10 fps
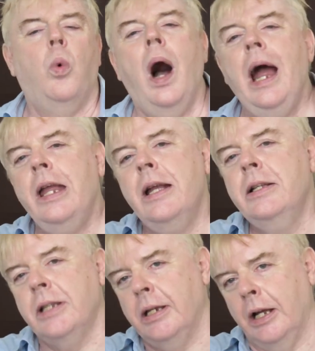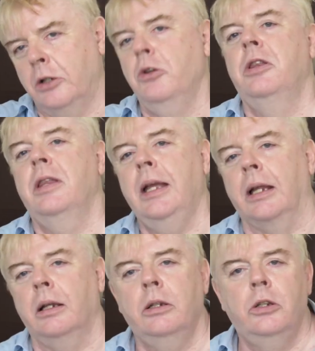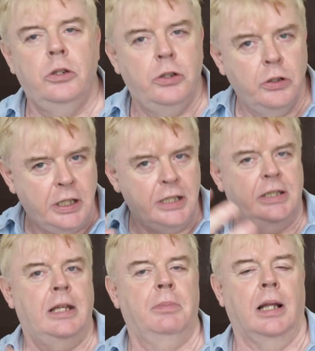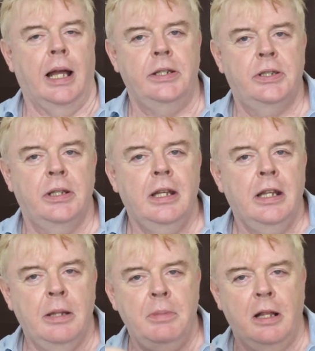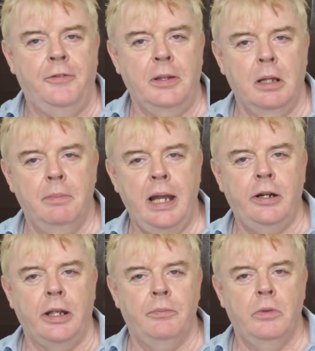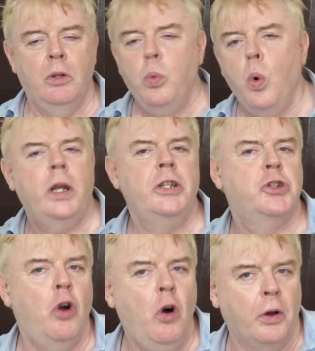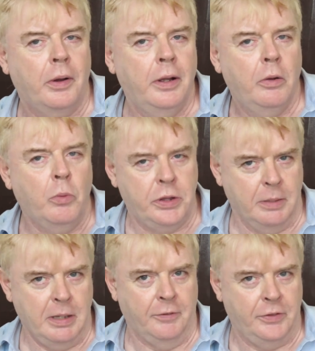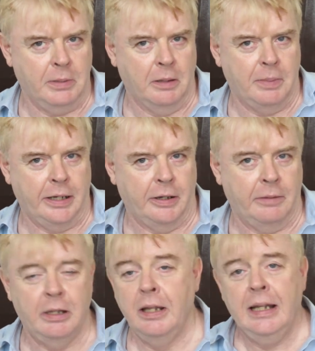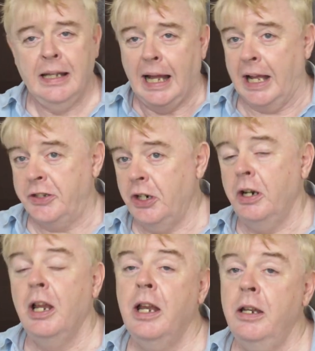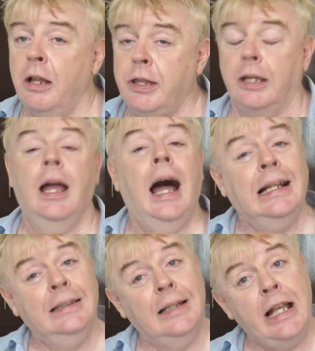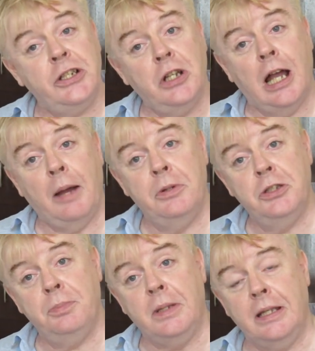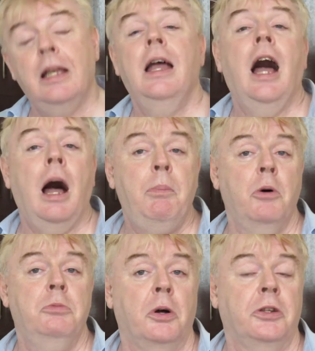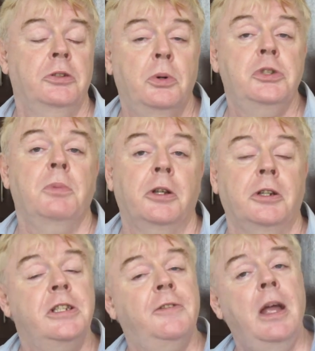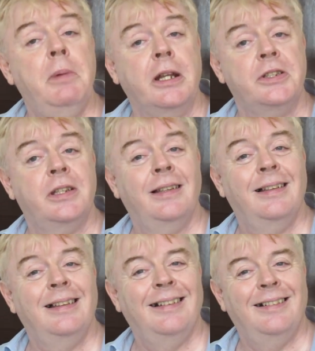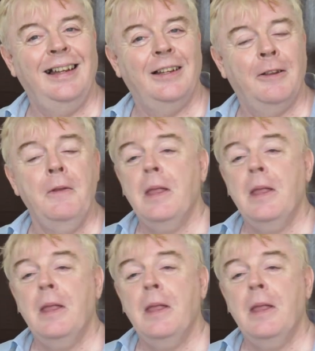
why is it a good thing to destabilize the male-female binary? What is wrong with the male-female binary? Answer, nothing, unless you happen to be a postmodernist feminist, right?